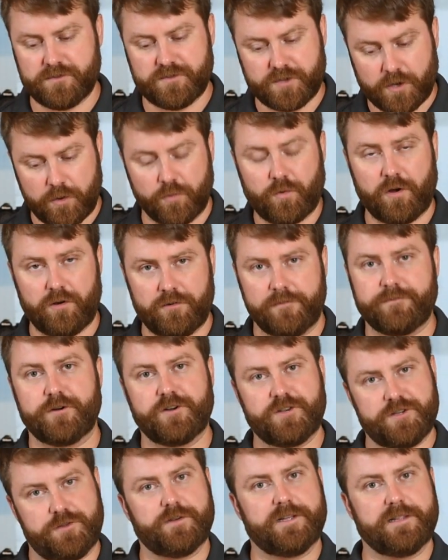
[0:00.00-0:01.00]
don't
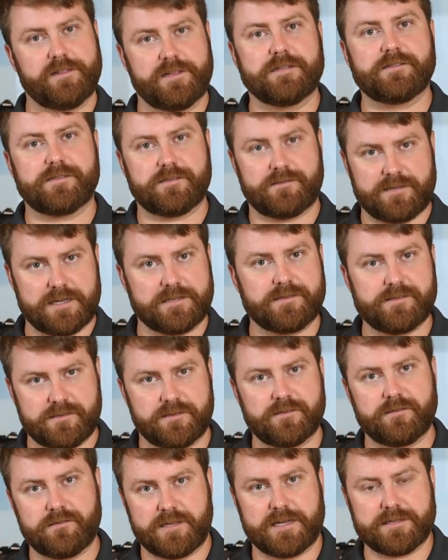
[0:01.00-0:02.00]
overdo it. That's
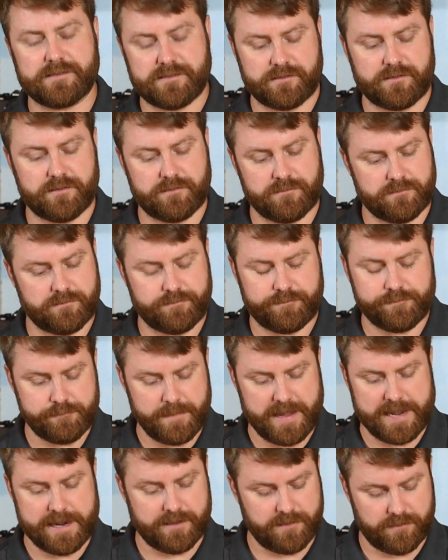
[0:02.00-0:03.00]
the
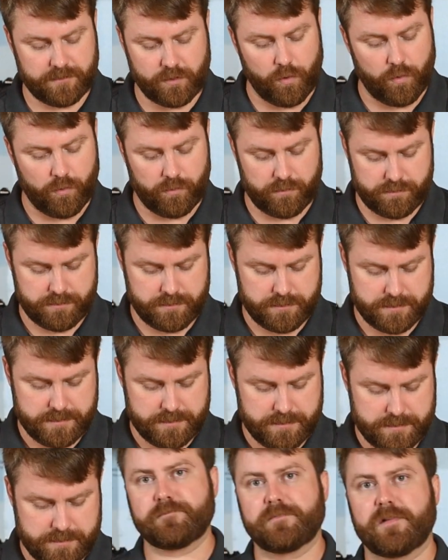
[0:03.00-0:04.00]
main goal.
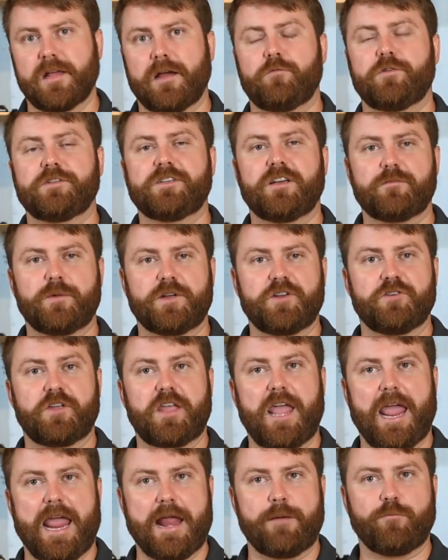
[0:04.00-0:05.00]
I want to talk about your
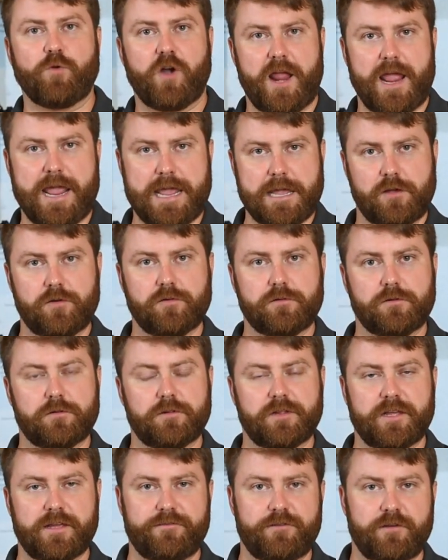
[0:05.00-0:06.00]
camera
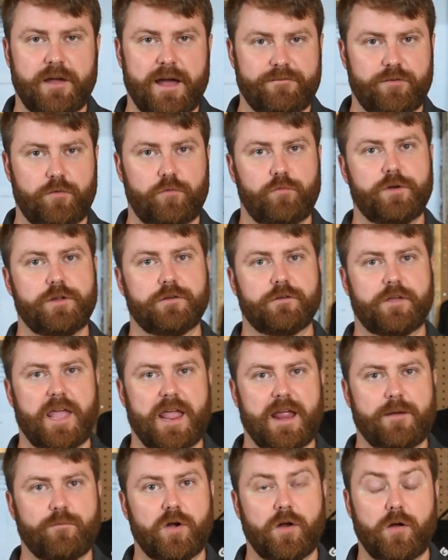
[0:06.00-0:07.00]
angle if you have a real
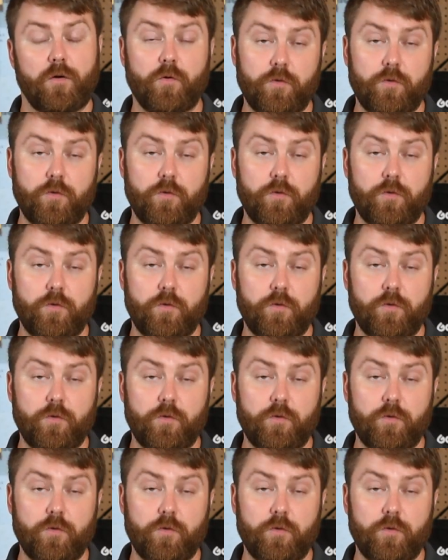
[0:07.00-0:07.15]
camera,